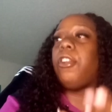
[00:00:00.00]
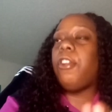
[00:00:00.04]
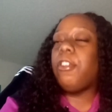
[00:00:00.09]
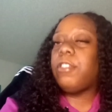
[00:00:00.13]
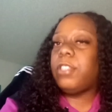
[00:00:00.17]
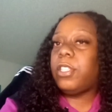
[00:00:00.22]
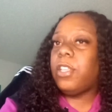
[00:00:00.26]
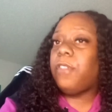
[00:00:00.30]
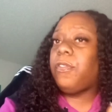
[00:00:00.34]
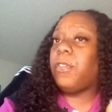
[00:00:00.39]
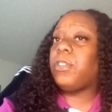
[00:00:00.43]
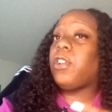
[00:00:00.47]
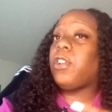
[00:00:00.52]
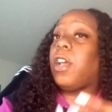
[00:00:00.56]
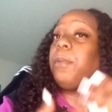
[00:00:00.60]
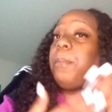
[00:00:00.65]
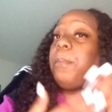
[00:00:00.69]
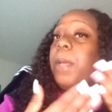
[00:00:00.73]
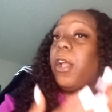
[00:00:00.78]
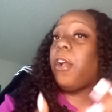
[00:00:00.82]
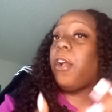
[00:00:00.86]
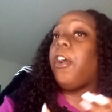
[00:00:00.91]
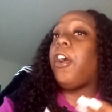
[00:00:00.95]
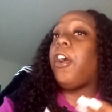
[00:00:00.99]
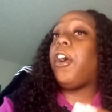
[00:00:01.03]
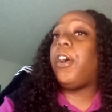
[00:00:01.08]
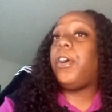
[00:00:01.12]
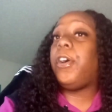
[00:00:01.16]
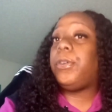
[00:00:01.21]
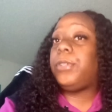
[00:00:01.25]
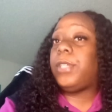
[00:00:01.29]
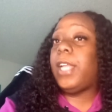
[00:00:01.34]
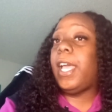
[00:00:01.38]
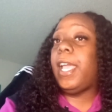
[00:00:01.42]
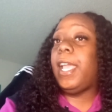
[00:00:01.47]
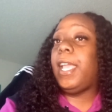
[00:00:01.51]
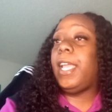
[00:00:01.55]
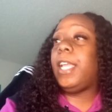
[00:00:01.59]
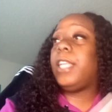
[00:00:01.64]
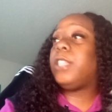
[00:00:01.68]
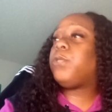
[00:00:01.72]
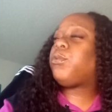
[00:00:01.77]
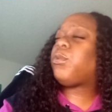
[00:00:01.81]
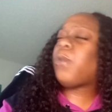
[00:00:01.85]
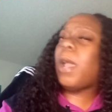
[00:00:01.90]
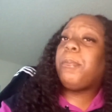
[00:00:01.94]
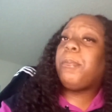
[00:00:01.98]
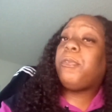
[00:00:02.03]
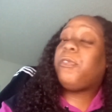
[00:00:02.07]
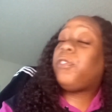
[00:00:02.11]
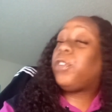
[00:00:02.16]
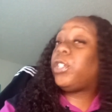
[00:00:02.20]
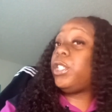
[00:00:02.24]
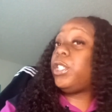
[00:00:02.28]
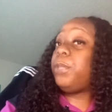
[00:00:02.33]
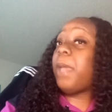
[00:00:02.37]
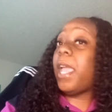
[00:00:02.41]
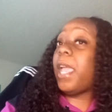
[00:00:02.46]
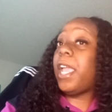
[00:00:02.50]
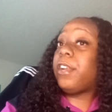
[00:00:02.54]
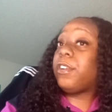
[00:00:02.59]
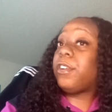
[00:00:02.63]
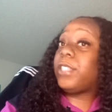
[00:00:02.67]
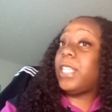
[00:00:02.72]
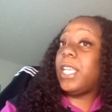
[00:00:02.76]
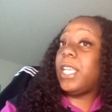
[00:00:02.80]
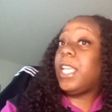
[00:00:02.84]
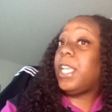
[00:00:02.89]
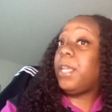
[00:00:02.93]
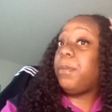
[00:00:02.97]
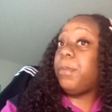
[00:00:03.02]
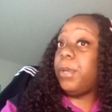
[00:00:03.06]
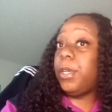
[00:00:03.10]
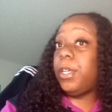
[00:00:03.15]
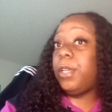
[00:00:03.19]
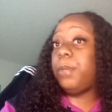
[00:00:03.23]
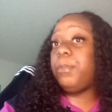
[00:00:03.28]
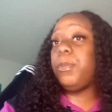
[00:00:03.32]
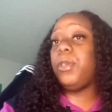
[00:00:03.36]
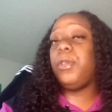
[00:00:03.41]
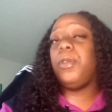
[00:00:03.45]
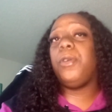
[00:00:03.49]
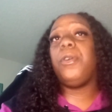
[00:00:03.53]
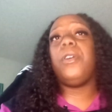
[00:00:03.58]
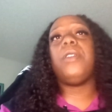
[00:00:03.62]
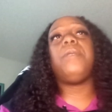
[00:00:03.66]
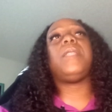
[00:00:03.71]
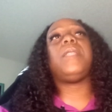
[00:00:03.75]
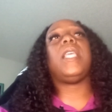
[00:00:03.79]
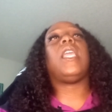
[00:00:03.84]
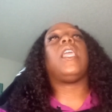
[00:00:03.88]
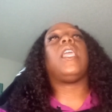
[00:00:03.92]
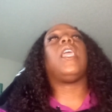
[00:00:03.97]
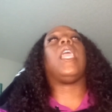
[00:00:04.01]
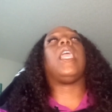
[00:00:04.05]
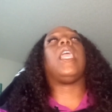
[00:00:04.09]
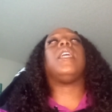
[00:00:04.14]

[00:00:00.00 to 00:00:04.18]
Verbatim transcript: herself and trying to make her own lane. It was right before she made her team up, you know what I'm saying?